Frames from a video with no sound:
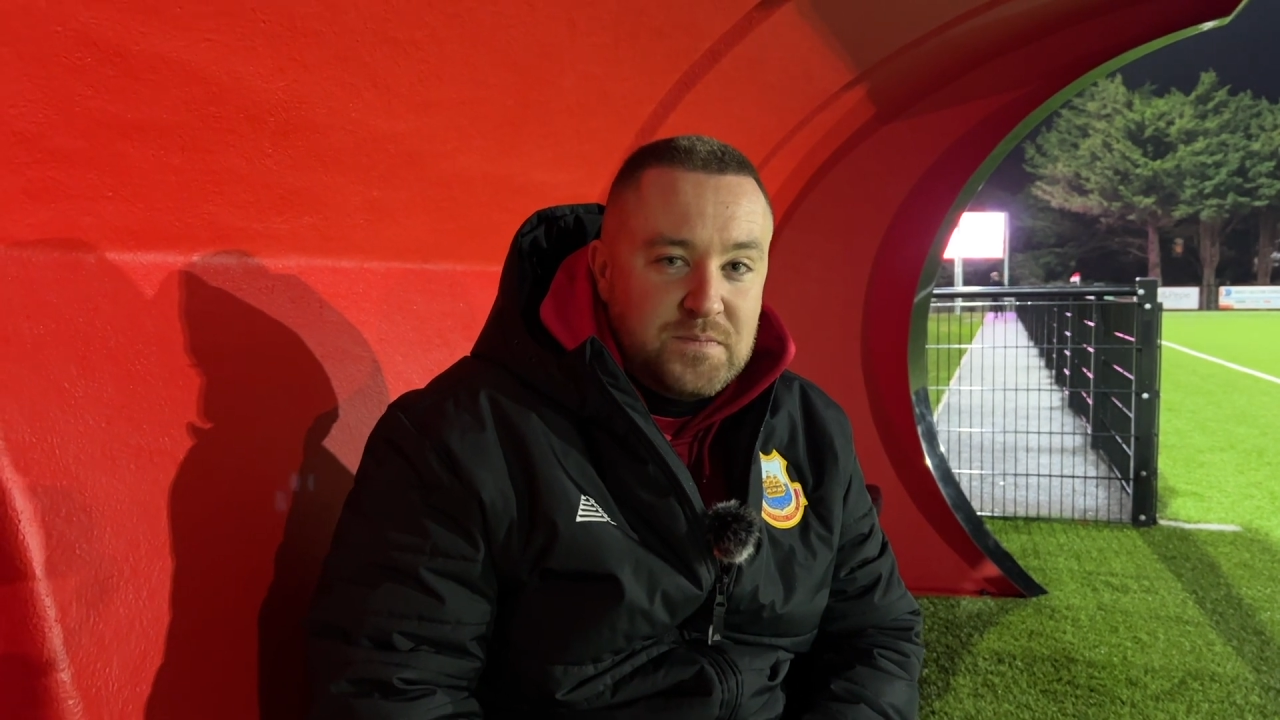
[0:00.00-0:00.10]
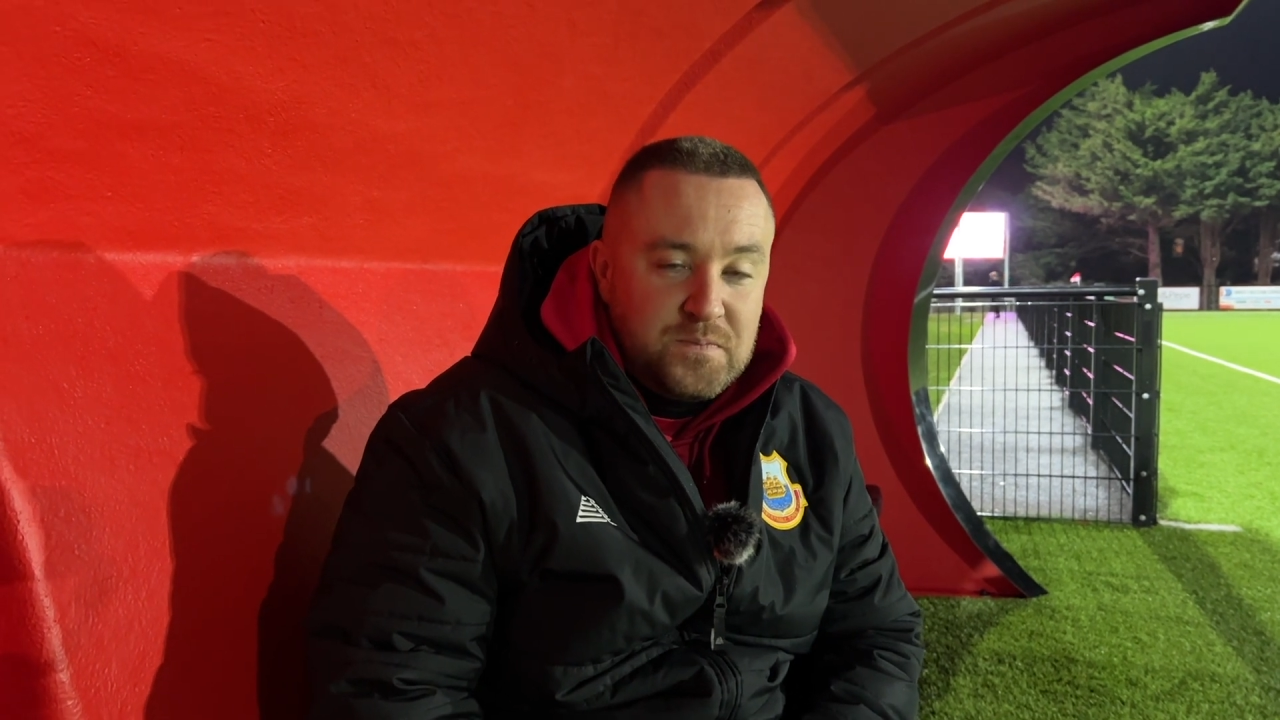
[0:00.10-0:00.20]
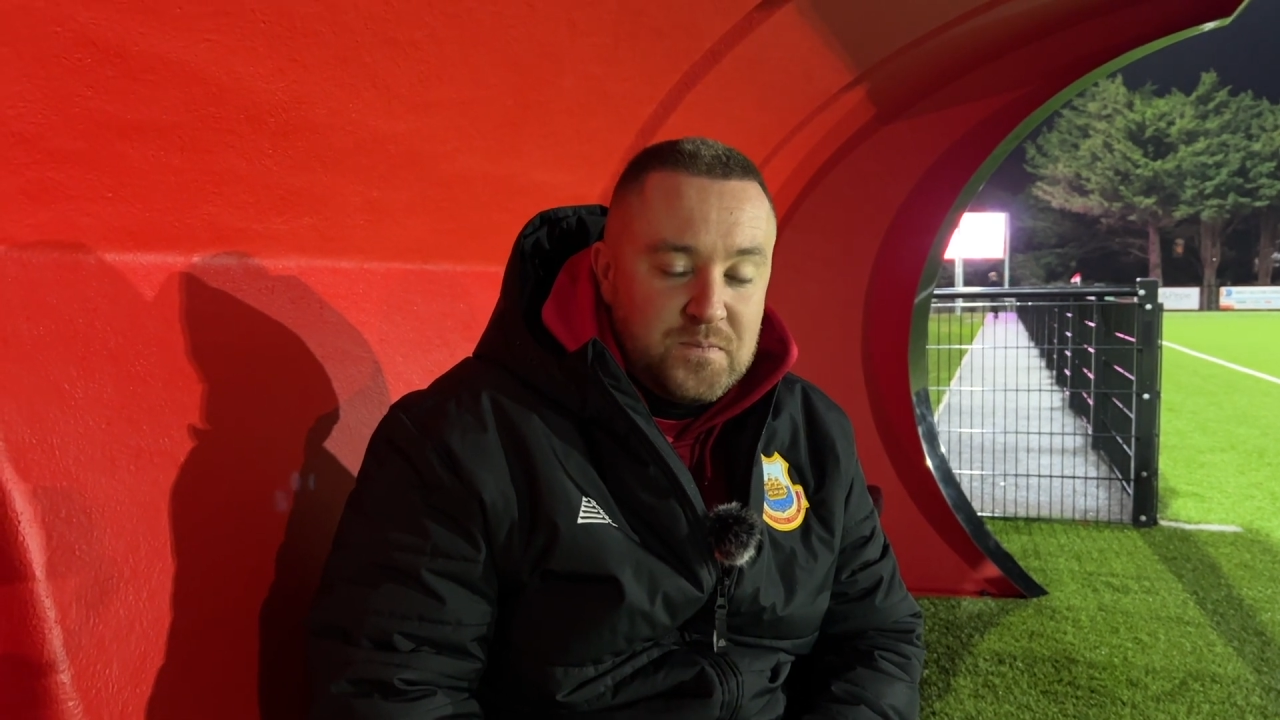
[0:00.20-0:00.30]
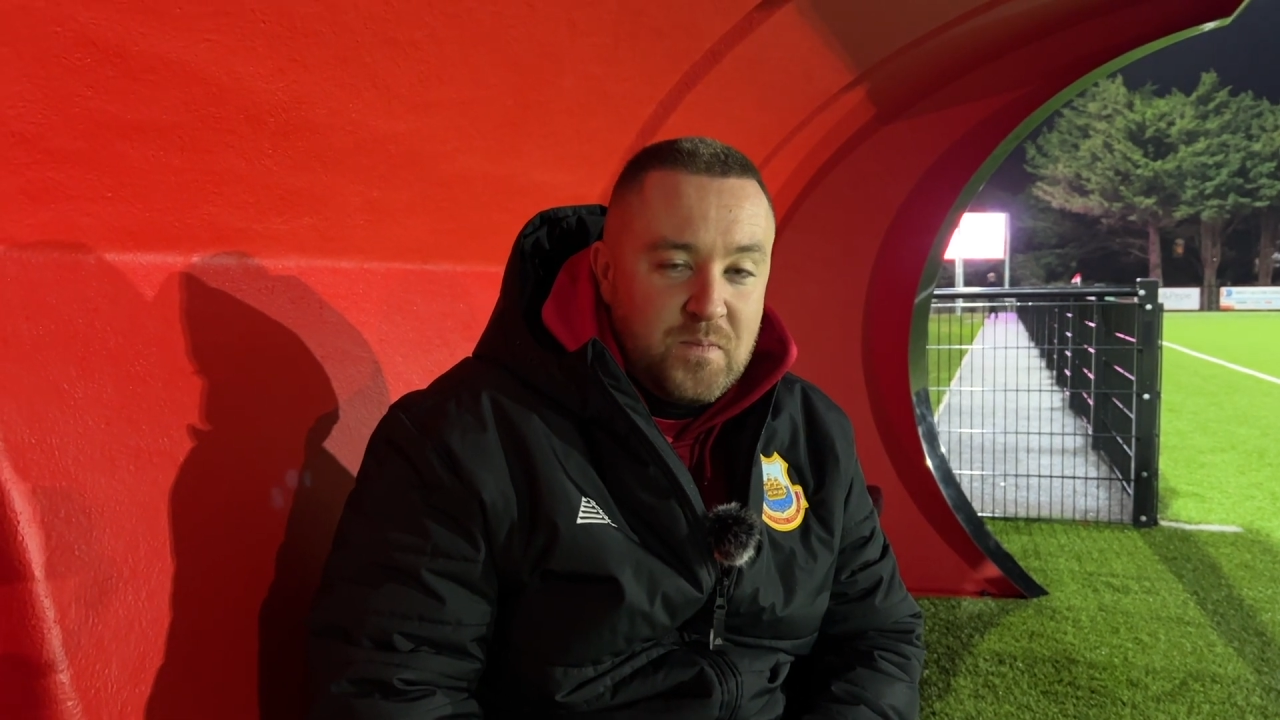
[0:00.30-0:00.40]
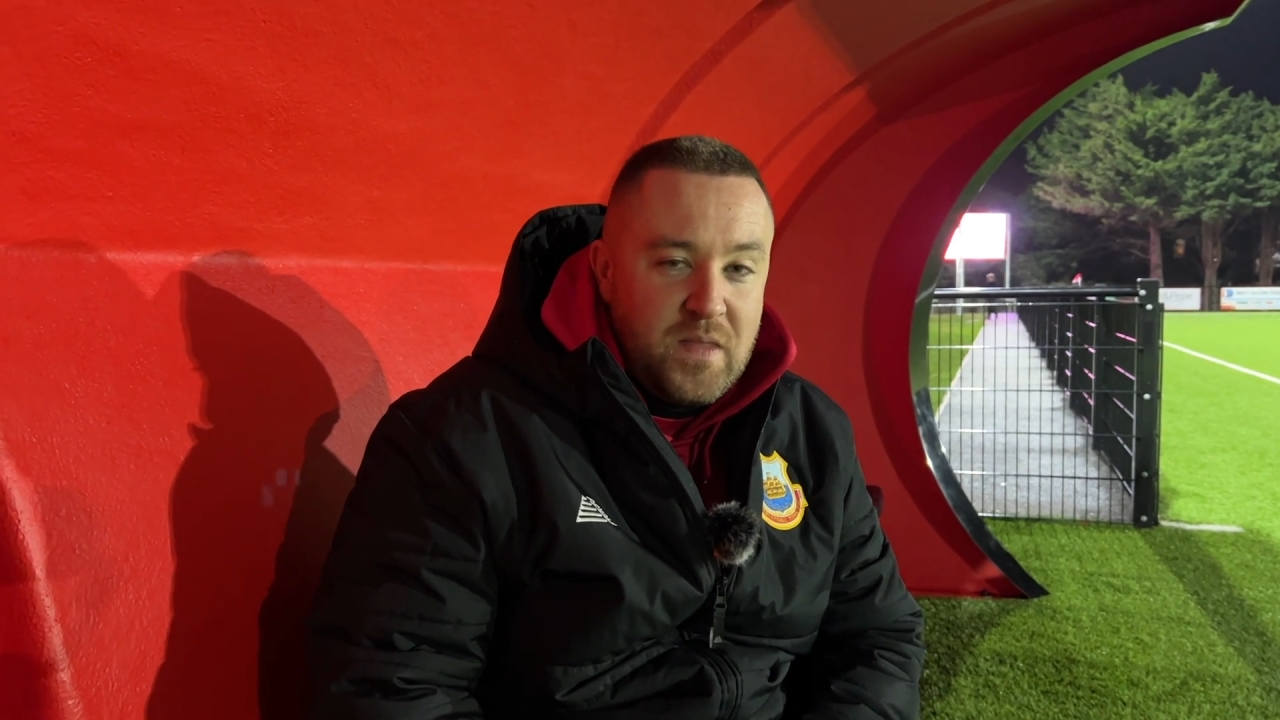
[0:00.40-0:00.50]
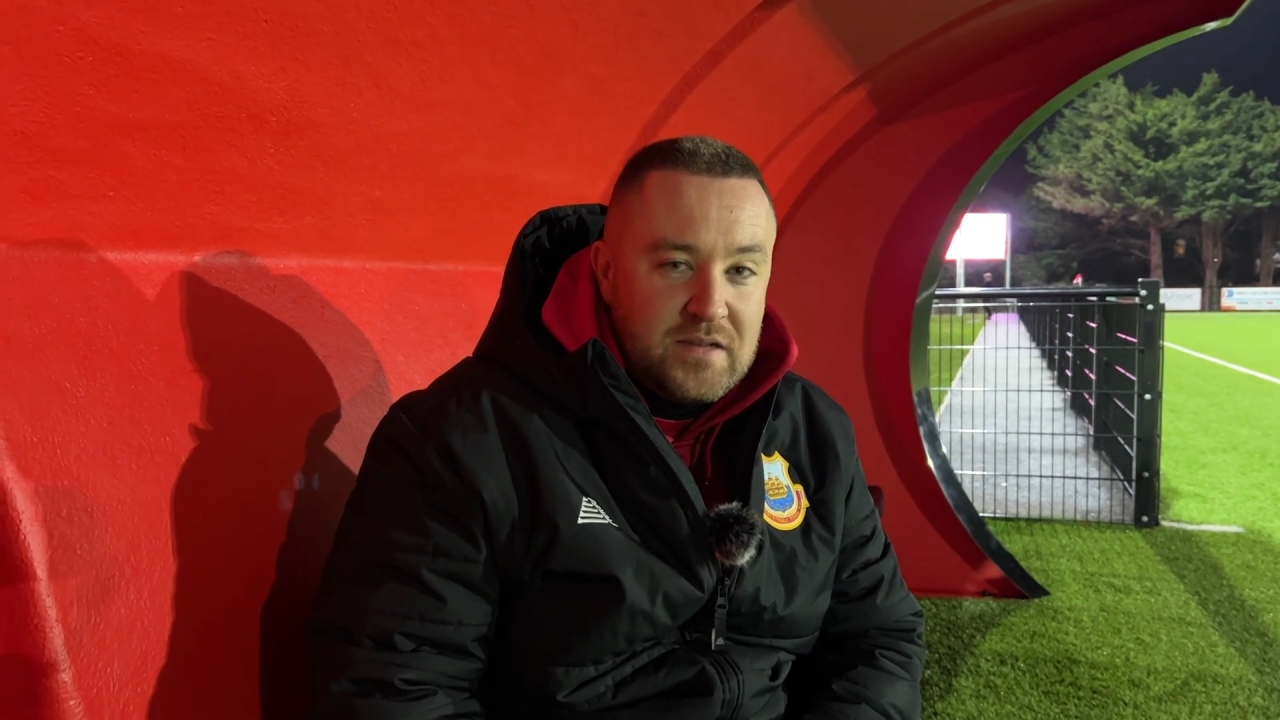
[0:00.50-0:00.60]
in the league on